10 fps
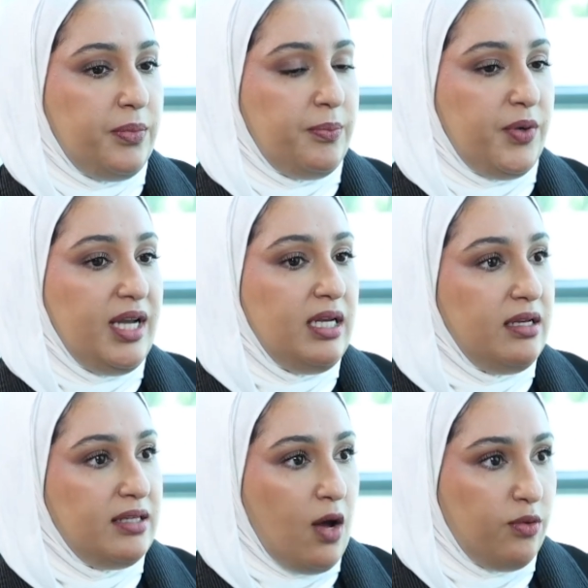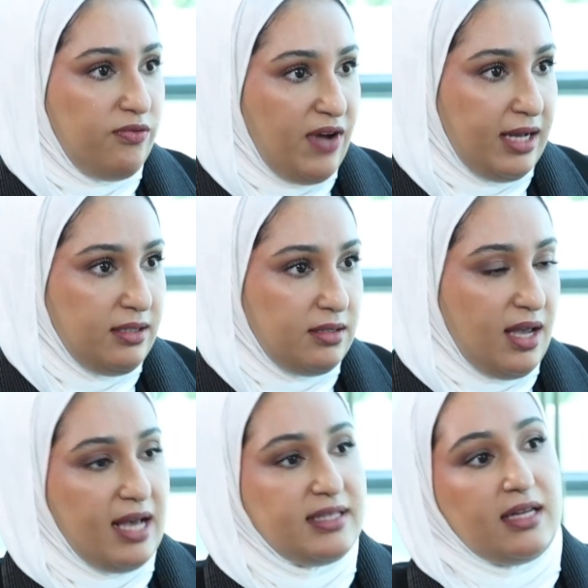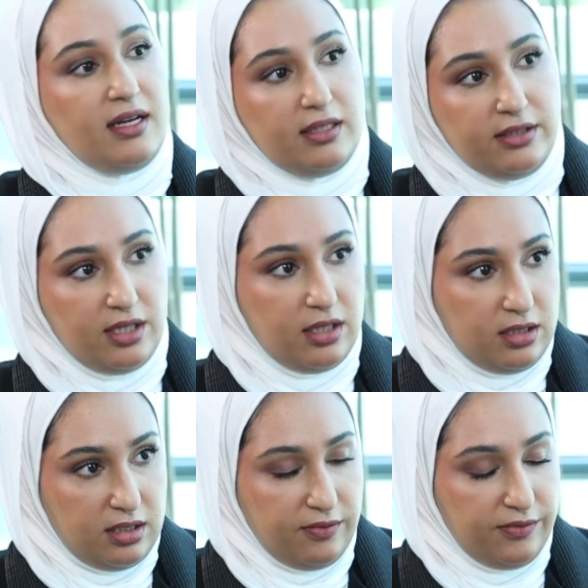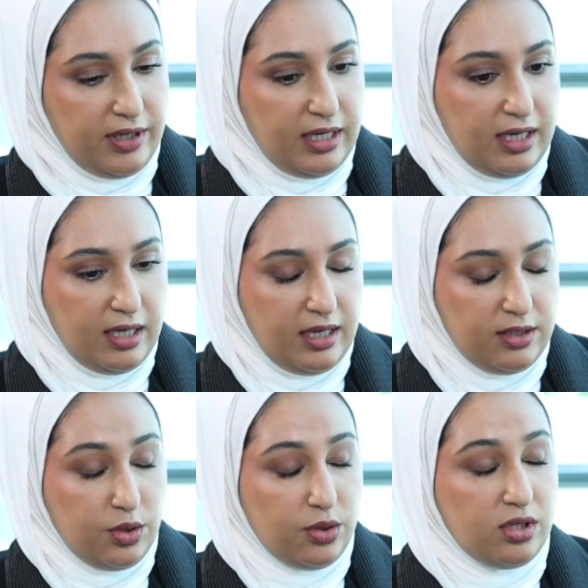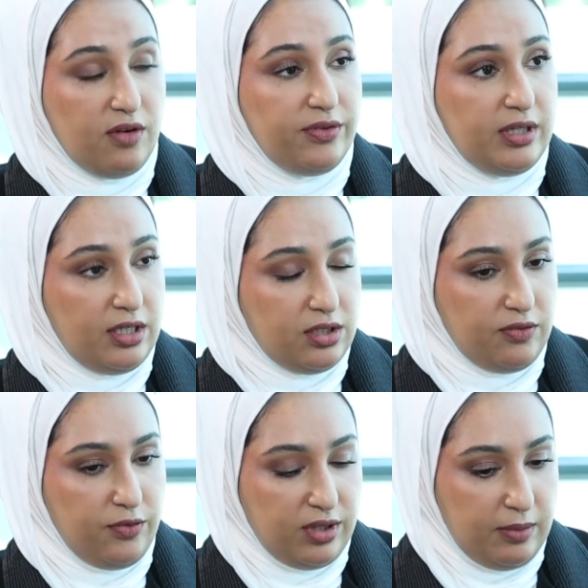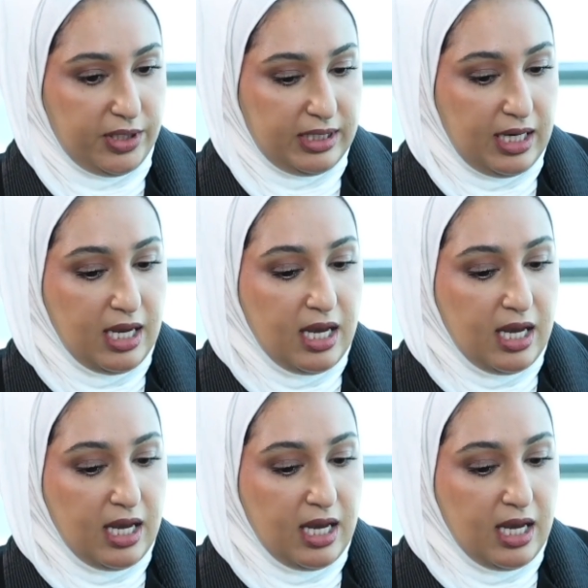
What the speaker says: breaking down fats as an alternative source of energy for the body.